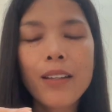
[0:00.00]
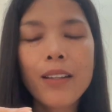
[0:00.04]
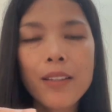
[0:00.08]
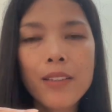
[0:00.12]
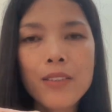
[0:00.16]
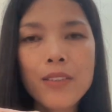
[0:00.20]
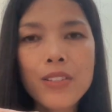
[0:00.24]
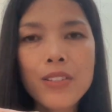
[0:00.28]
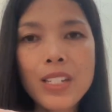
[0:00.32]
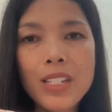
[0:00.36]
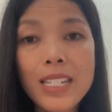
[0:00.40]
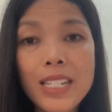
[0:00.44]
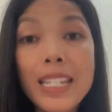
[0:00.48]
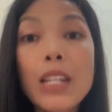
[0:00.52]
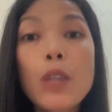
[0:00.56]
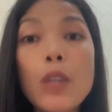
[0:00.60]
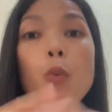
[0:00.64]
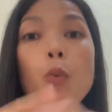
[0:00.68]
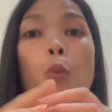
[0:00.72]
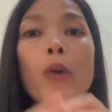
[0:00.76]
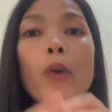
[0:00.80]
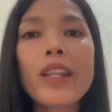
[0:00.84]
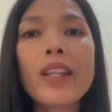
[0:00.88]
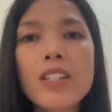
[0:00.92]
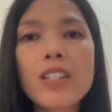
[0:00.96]

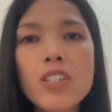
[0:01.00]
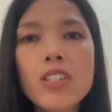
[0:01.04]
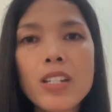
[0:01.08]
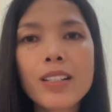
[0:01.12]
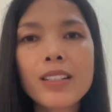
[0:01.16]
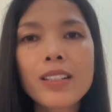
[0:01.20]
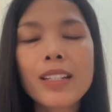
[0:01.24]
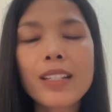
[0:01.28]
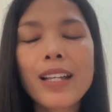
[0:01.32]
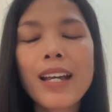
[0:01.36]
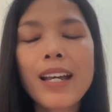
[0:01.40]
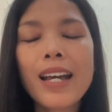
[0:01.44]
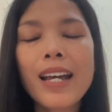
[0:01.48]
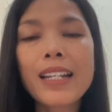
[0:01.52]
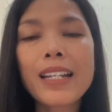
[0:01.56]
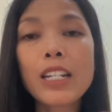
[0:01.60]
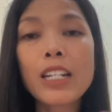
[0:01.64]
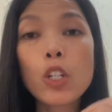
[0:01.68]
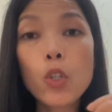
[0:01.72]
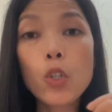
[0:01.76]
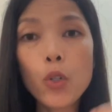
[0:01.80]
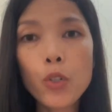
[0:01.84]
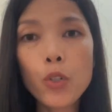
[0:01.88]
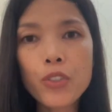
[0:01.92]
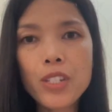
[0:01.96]
sequential
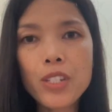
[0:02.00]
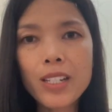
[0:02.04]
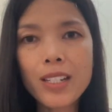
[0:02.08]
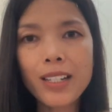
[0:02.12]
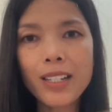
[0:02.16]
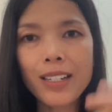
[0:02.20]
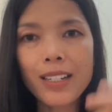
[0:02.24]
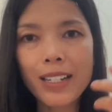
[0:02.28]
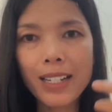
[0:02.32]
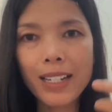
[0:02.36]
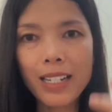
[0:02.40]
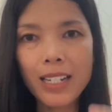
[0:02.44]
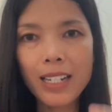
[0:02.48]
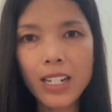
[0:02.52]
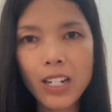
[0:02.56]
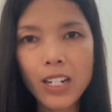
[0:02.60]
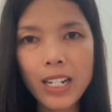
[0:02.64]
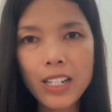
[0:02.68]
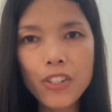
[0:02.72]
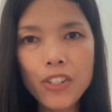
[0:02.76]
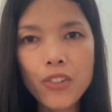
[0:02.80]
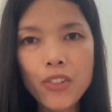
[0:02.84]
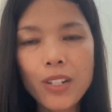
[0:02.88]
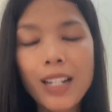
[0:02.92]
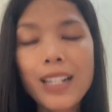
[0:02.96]
and logical and
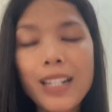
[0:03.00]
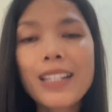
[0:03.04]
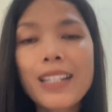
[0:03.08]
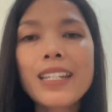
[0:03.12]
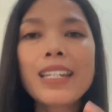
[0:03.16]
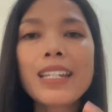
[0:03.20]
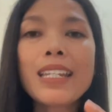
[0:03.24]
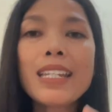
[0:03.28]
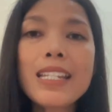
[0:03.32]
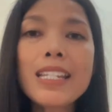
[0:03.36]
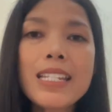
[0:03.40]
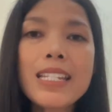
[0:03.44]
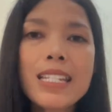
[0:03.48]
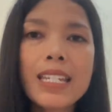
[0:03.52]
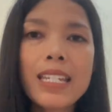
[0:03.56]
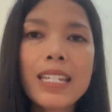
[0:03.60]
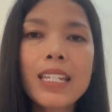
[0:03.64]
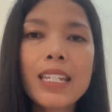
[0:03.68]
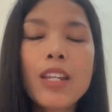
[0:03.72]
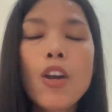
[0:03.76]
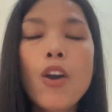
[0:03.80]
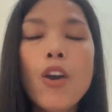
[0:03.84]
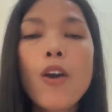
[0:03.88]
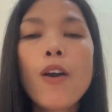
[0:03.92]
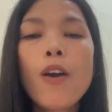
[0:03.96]
rational, easy
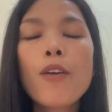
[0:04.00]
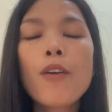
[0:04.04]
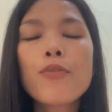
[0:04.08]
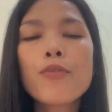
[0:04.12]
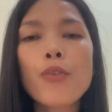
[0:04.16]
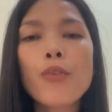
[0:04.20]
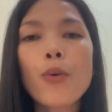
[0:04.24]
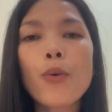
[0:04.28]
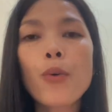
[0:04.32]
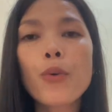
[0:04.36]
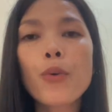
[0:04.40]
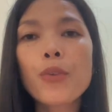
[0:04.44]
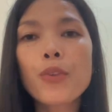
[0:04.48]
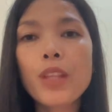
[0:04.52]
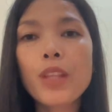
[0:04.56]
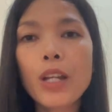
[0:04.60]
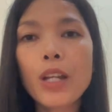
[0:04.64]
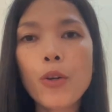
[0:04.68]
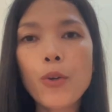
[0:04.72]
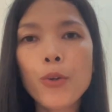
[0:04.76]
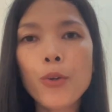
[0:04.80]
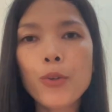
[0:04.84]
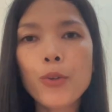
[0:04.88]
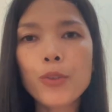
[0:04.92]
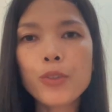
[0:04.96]
for the
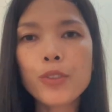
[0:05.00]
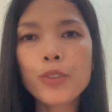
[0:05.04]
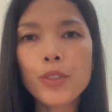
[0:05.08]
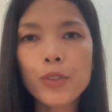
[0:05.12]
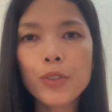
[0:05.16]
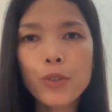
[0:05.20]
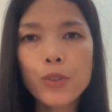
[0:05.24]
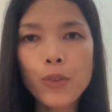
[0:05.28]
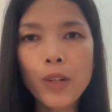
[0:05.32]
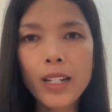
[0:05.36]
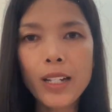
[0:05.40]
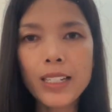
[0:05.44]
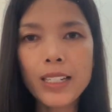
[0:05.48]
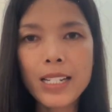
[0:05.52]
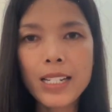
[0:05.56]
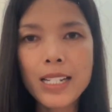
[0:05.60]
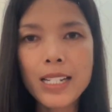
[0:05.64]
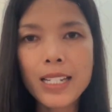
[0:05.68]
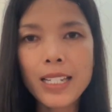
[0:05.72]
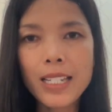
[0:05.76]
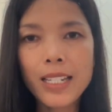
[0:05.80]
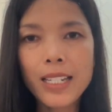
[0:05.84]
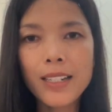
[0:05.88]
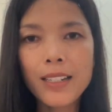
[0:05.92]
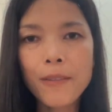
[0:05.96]
court to
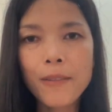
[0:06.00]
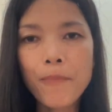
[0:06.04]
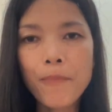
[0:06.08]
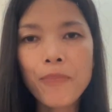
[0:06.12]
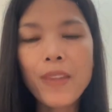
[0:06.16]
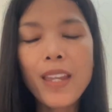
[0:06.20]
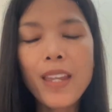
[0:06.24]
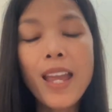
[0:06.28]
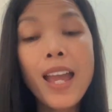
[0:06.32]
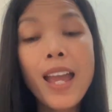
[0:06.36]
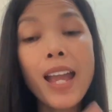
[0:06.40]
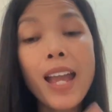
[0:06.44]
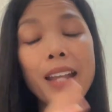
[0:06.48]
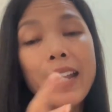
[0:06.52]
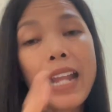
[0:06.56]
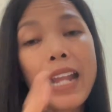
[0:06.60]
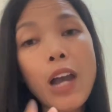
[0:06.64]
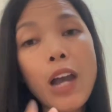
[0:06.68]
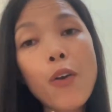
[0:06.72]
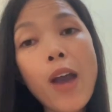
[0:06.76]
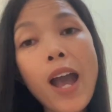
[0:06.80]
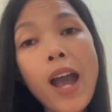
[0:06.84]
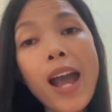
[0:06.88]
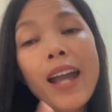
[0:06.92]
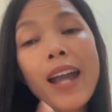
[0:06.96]
understand. And
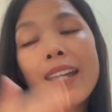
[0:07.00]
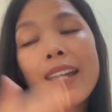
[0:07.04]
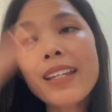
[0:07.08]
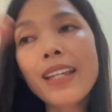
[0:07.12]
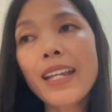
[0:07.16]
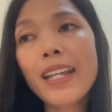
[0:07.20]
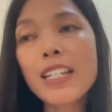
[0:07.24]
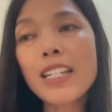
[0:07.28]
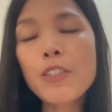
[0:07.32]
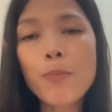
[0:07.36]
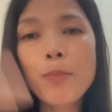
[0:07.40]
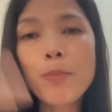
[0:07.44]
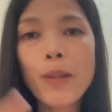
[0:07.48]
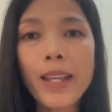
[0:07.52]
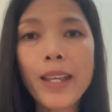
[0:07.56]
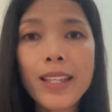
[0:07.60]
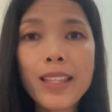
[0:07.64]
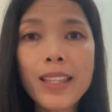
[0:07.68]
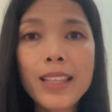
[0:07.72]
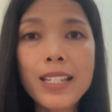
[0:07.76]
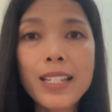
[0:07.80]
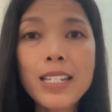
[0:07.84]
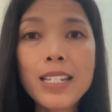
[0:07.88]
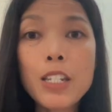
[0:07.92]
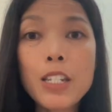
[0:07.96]
now I explain
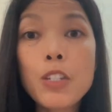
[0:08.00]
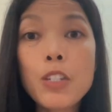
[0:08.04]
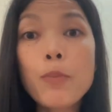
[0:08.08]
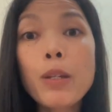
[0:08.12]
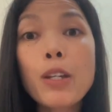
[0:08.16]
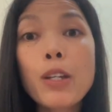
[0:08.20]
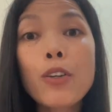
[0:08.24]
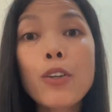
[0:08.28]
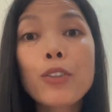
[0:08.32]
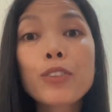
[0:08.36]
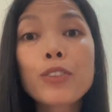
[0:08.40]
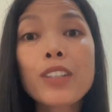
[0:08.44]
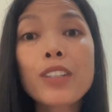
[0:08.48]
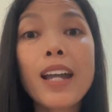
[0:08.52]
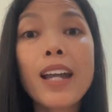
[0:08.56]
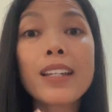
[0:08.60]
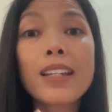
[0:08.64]
this is because I